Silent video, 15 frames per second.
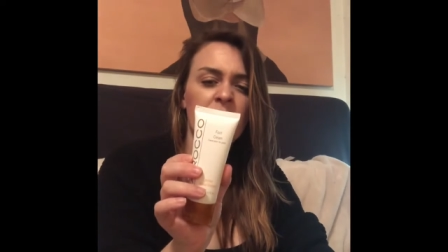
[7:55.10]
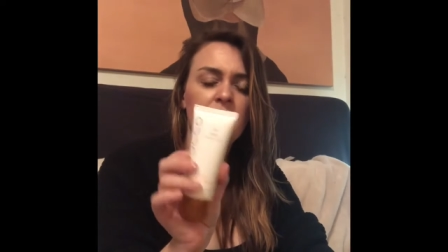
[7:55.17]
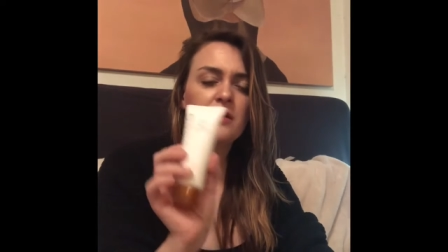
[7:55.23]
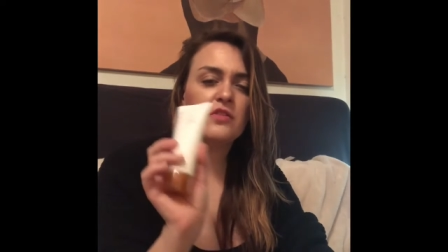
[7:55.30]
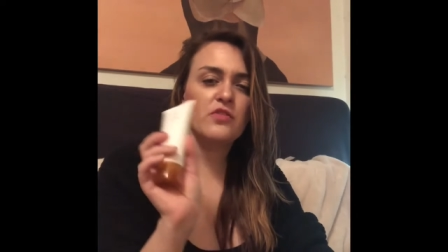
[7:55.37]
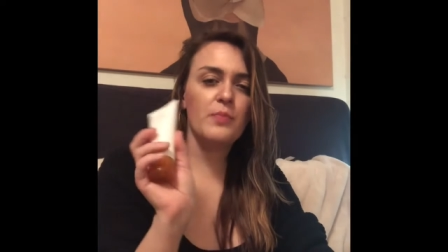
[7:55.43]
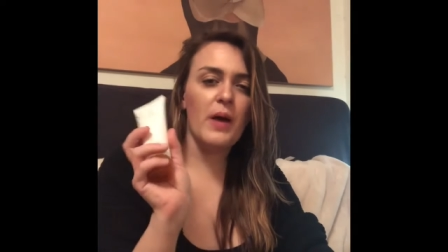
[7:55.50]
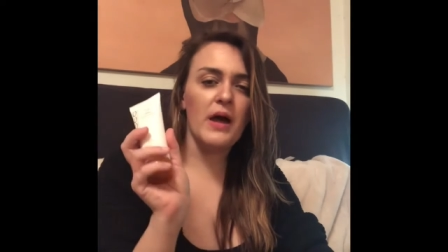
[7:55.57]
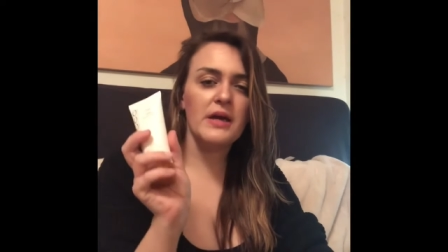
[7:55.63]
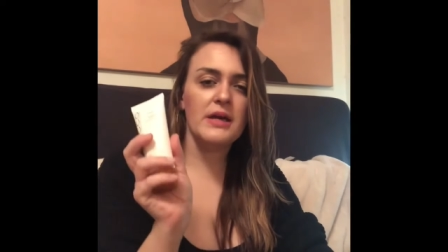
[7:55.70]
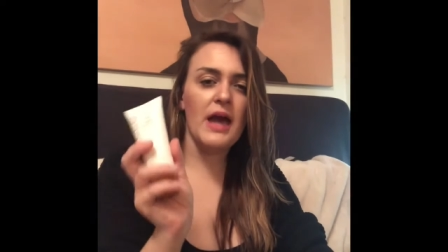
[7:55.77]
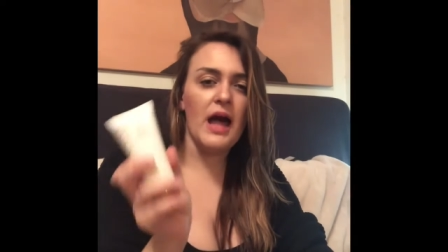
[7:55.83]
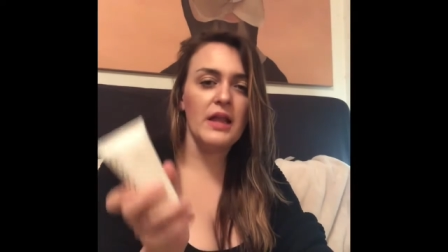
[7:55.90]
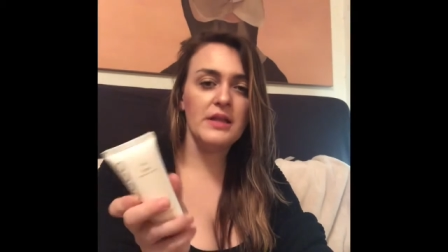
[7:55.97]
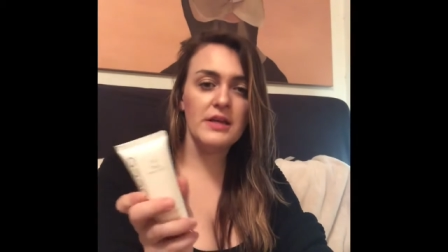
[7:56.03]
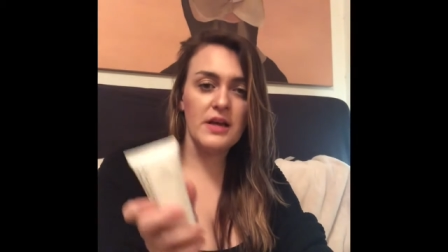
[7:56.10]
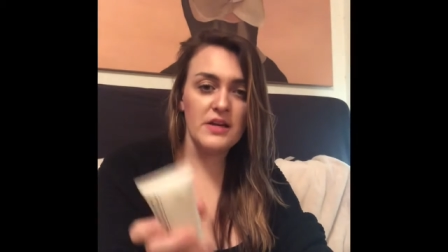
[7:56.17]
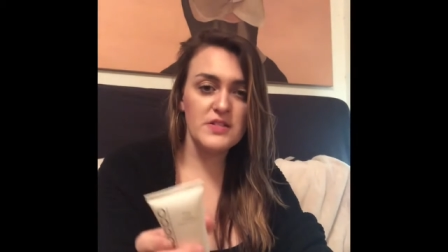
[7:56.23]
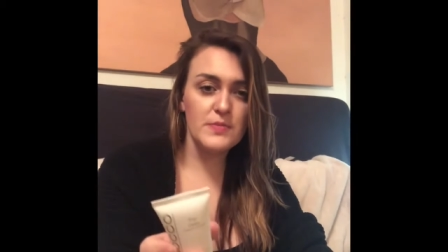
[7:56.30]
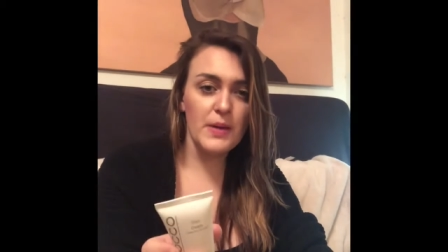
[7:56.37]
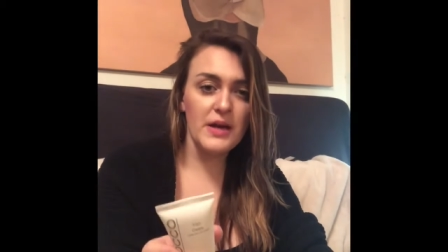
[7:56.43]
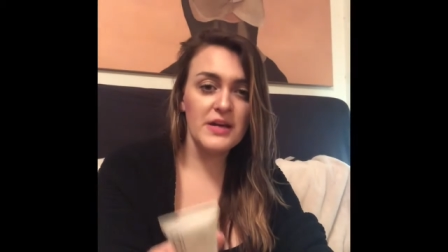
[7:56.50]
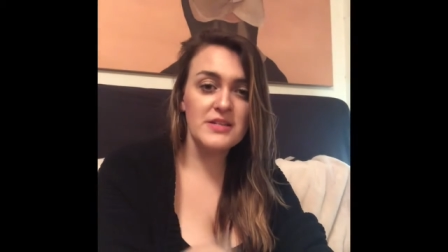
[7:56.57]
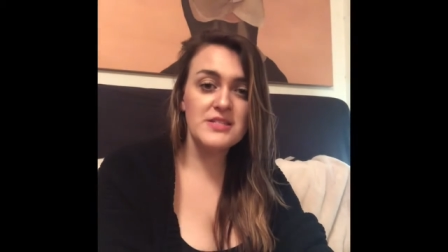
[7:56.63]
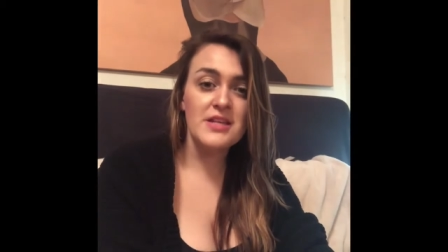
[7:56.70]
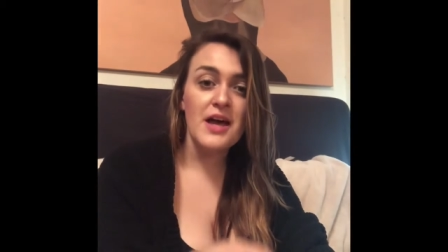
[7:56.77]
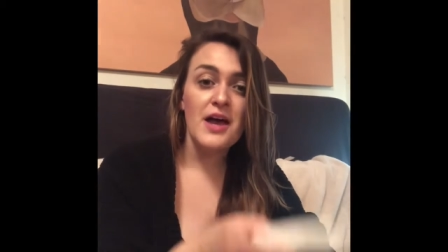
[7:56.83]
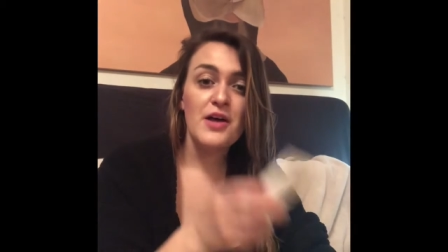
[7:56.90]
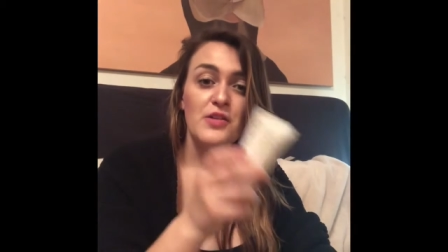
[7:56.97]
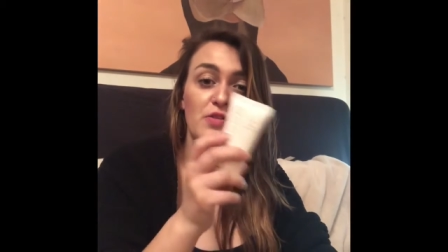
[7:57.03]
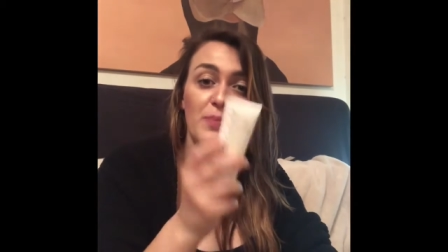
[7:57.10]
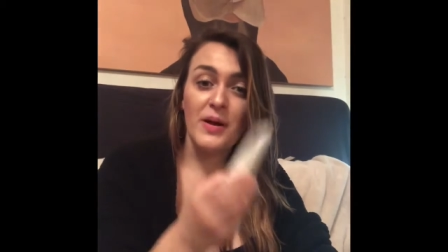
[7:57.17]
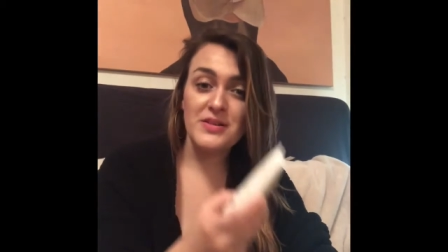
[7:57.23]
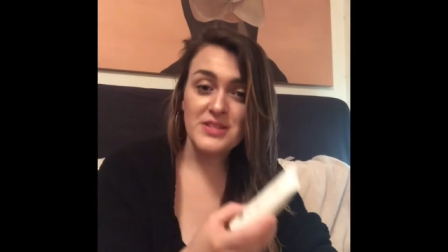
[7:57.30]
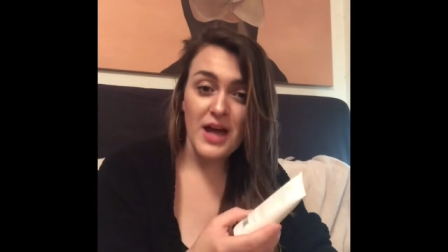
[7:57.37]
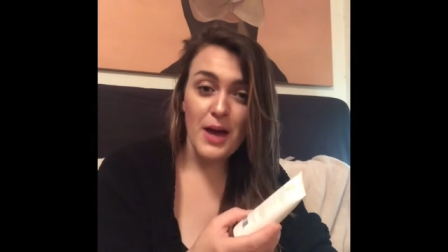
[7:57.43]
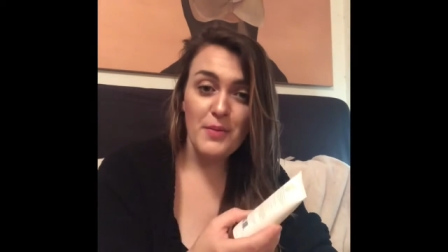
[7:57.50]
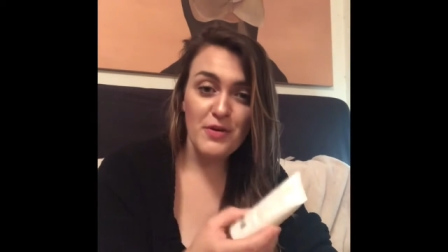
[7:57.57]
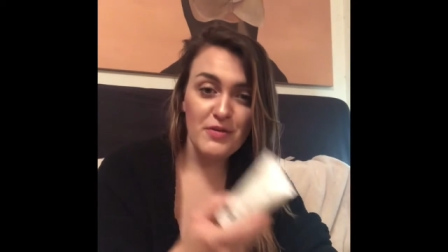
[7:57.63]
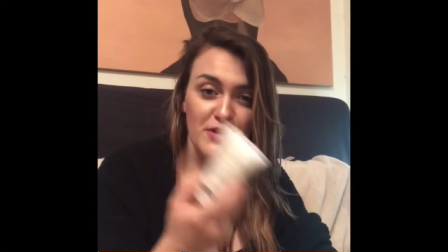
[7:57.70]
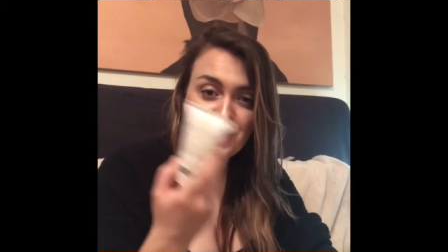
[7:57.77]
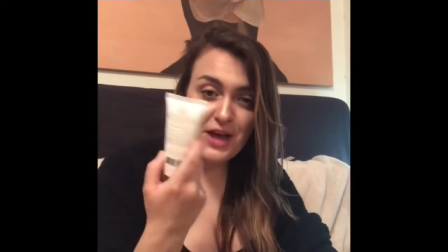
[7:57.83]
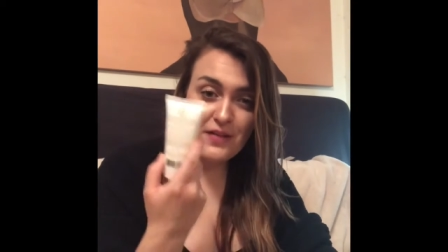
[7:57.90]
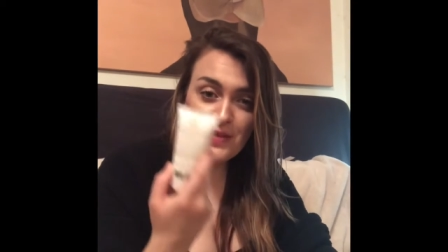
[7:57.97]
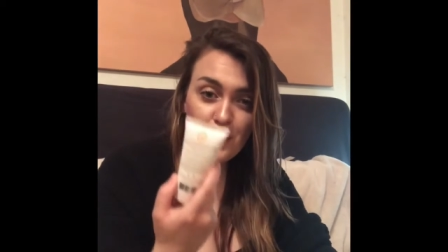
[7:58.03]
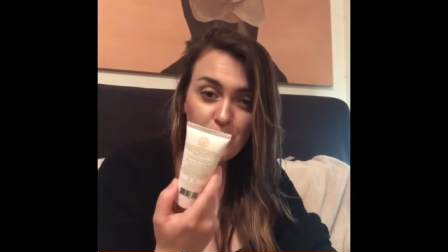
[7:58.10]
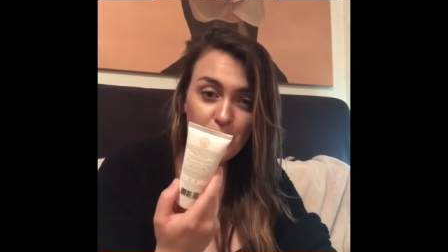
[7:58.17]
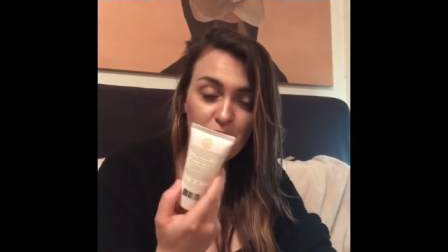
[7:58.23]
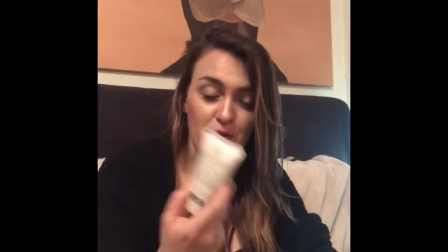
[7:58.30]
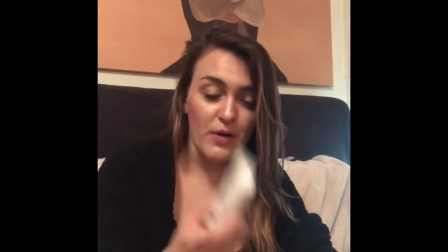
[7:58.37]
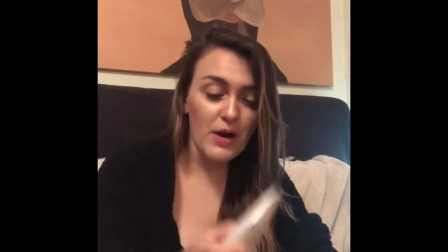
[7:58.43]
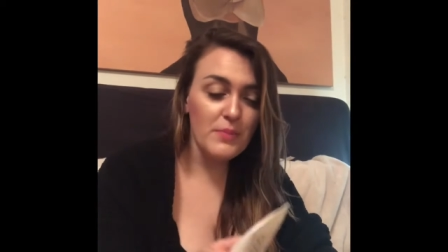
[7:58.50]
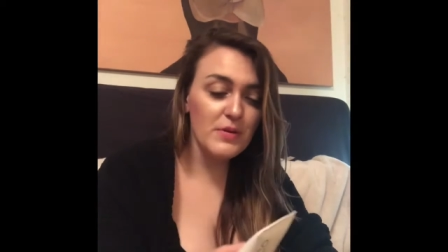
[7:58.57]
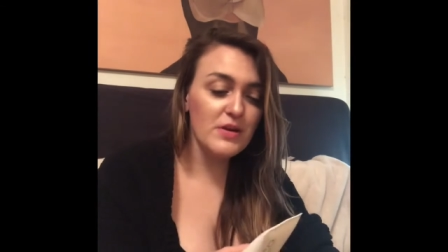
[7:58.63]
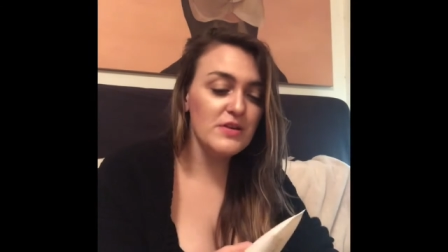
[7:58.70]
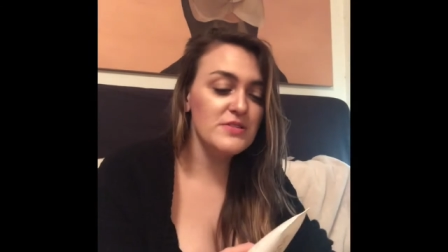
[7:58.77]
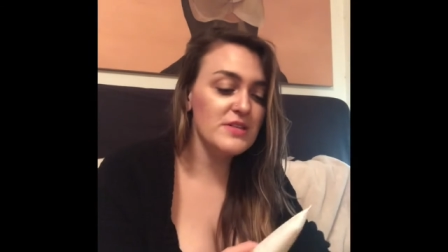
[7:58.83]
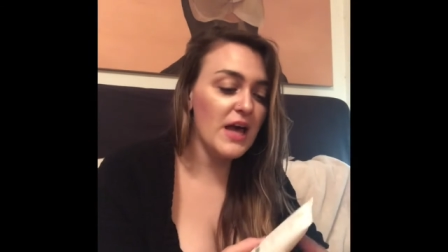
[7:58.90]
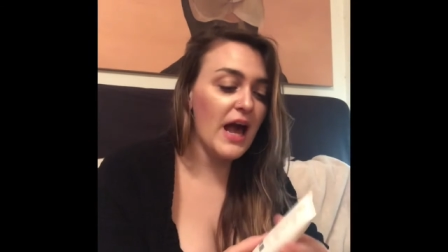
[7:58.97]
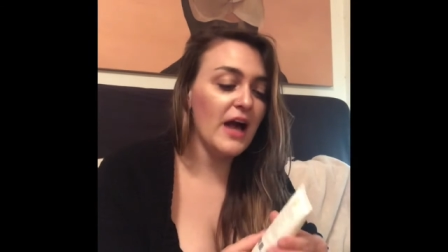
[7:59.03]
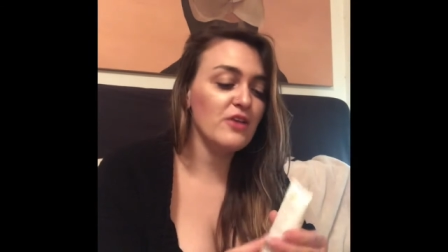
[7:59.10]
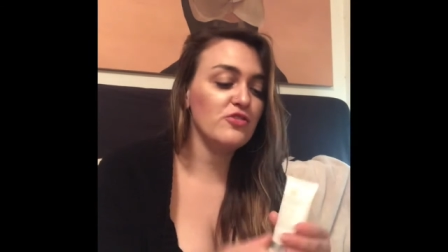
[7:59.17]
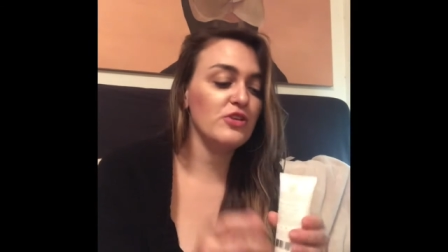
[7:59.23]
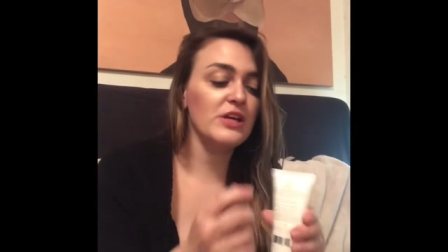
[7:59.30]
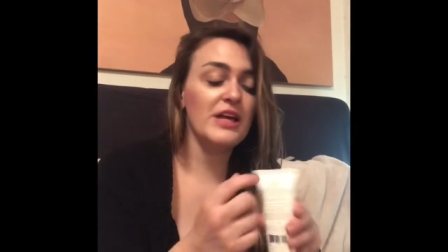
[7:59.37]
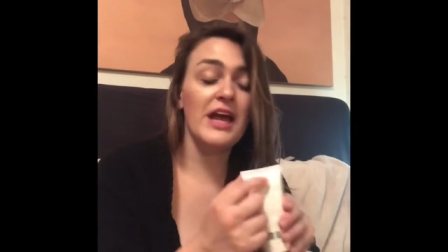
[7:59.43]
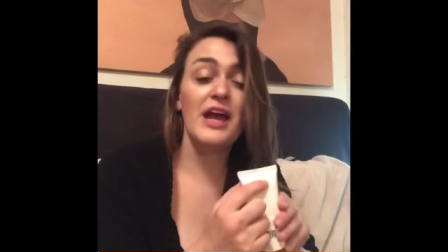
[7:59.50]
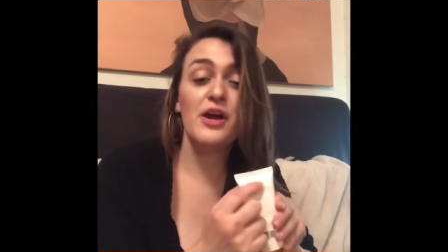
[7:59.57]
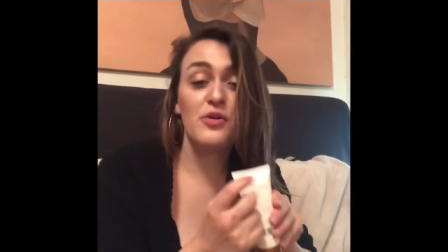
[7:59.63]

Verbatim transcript: and it's by Cali Cosmetics. It's about time I finally got that brand right because I actually can't